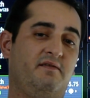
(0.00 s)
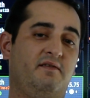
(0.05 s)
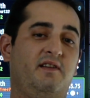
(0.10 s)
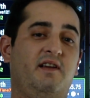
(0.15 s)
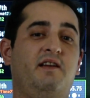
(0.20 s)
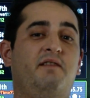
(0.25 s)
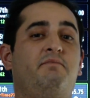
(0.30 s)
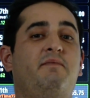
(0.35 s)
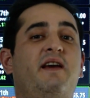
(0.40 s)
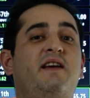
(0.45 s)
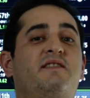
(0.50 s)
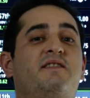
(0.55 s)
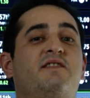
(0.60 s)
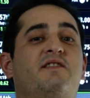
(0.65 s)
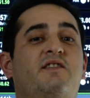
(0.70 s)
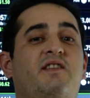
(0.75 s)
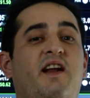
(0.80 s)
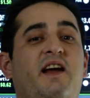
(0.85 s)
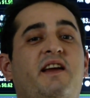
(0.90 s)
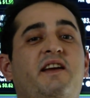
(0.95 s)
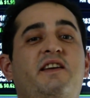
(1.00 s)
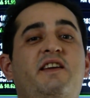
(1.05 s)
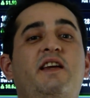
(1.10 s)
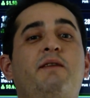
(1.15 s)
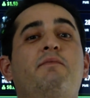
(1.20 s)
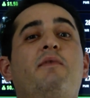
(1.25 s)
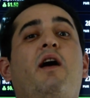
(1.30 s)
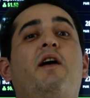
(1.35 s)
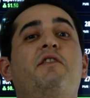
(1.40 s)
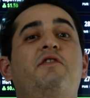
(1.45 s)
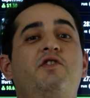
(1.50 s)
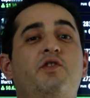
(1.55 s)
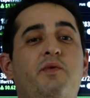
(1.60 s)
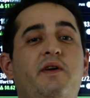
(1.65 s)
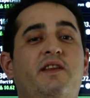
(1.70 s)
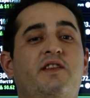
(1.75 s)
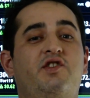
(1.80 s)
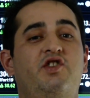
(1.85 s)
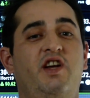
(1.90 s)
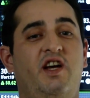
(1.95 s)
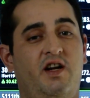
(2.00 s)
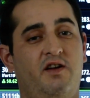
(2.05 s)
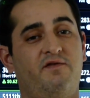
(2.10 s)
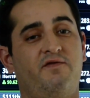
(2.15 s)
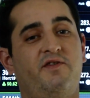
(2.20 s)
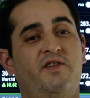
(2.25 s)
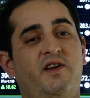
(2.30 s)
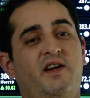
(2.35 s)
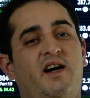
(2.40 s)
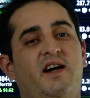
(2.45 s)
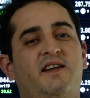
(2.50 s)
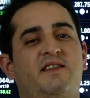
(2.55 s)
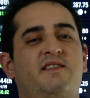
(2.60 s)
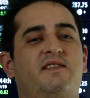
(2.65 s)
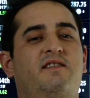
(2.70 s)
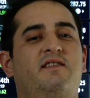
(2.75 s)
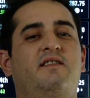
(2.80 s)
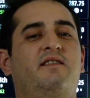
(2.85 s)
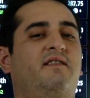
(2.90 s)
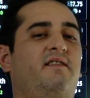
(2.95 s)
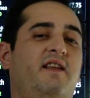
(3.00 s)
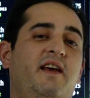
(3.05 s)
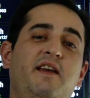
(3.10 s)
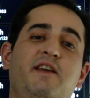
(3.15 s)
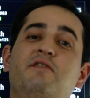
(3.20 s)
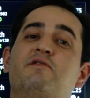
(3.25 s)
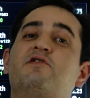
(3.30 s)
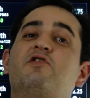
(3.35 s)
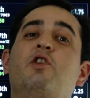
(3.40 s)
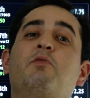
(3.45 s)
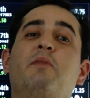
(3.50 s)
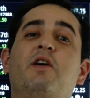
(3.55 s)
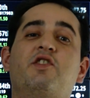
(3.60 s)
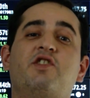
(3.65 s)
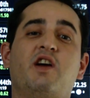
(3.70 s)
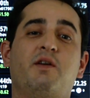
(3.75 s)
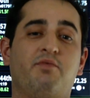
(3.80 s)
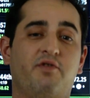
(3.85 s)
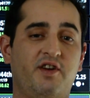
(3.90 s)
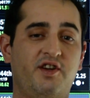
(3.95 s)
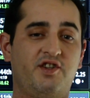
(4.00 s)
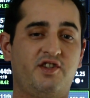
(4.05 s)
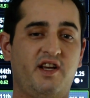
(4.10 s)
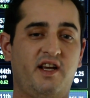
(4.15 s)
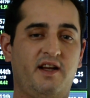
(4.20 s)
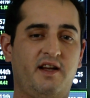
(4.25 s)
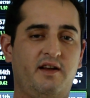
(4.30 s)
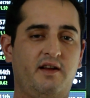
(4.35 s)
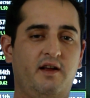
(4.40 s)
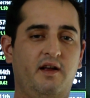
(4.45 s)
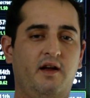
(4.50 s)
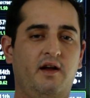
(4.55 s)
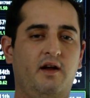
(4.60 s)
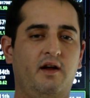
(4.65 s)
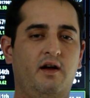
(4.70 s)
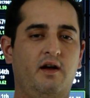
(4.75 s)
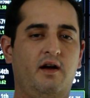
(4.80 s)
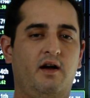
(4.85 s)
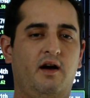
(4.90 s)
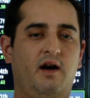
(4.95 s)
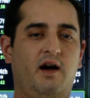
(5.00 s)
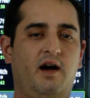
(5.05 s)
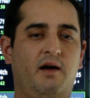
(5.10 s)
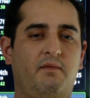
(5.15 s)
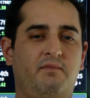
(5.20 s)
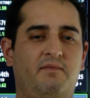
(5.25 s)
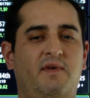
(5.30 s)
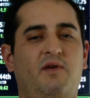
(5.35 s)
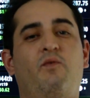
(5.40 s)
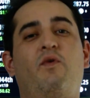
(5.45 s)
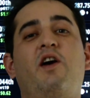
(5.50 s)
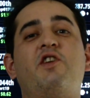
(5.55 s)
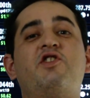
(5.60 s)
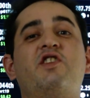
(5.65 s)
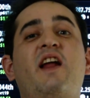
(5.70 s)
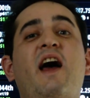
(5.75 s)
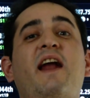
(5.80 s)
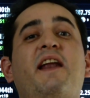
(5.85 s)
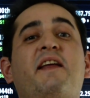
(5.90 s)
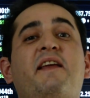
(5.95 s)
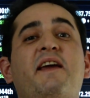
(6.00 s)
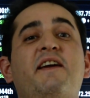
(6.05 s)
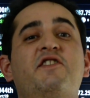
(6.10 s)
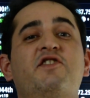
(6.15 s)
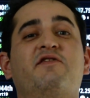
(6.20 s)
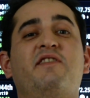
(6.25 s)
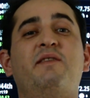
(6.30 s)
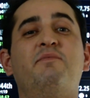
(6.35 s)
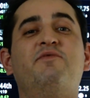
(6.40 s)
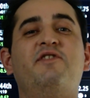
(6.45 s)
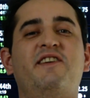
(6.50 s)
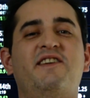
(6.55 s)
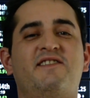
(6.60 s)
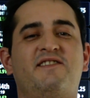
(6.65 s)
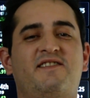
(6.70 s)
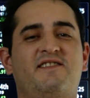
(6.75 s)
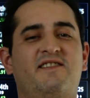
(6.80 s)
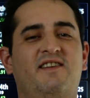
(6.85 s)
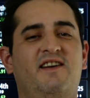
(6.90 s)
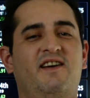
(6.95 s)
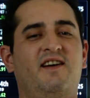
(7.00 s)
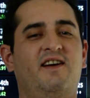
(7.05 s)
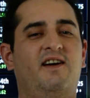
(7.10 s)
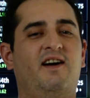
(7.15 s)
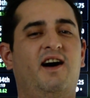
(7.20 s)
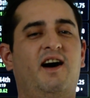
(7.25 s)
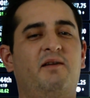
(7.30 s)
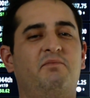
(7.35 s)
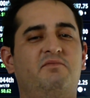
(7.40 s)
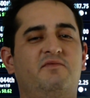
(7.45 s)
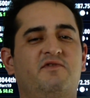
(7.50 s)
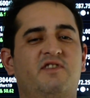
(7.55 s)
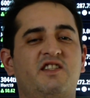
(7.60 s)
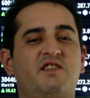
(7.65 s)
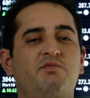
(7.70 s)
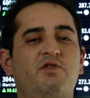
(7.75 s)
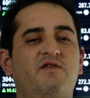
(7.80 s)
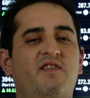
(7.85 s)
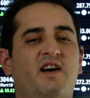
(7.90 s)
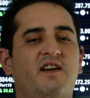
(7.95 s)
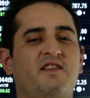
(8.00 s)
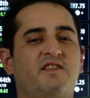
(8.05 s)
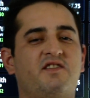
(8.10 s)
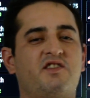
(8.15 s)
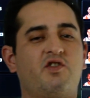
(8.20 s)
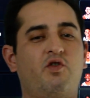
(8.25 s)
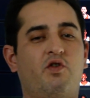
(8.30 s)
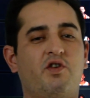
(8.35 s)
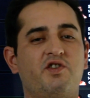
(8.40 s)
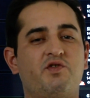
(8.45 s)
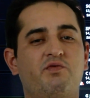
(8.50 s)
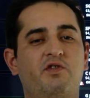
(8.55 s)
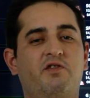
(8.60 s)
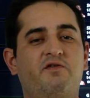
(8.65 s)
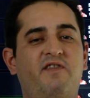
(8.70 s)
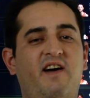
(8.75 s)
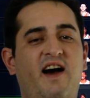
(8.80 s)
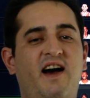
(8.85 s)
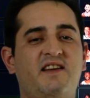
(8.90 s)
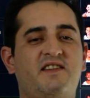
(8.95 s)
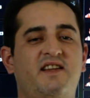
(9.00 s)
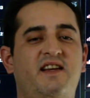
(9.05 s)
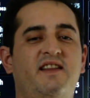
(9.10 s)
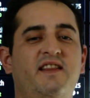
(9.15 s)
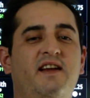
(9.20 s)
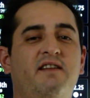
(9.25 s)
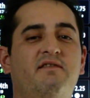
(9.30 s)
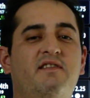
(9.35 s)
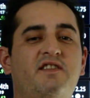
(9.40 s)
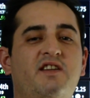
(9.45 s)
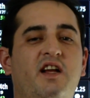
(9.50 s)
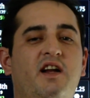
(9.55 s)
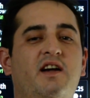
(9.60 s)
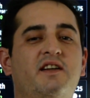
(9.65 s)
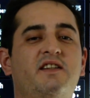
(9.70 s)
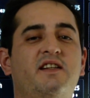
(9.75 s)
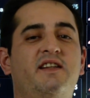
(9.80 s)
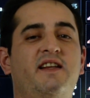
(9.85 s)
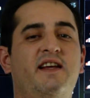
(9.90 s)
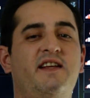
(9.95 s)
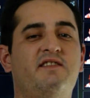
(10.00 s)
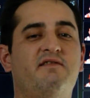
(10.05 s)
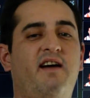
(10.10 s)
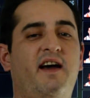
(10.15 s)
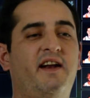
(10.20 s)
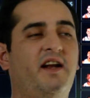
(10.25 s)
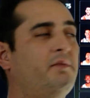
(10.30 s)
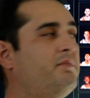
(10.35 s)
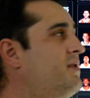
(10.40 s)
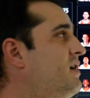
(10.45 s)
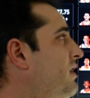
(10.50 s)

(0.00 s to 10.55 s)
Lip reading: it makes it so that I can keep on doing the channel for you guys. Thank you so much. I appreciate it. Watch an ad occasionally, please. Let's move on to the scores real fast, and then let's get on to today's lineup.